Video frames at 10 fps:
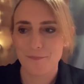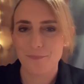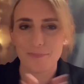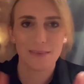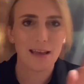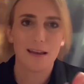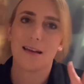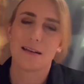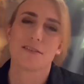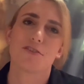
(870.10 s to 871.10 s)
Yeah,
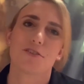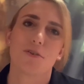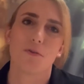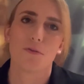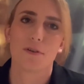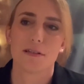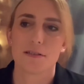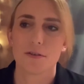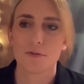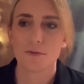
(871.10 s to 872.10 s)
and it's just cool. It's
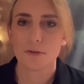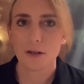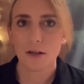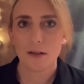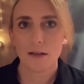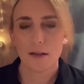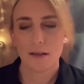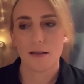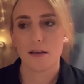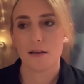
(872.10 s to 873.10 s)
cool
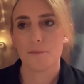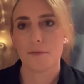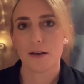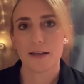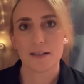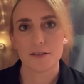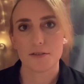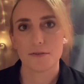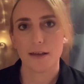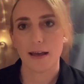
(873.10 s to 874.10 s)
that I can
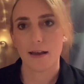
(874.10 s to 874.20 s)
do that.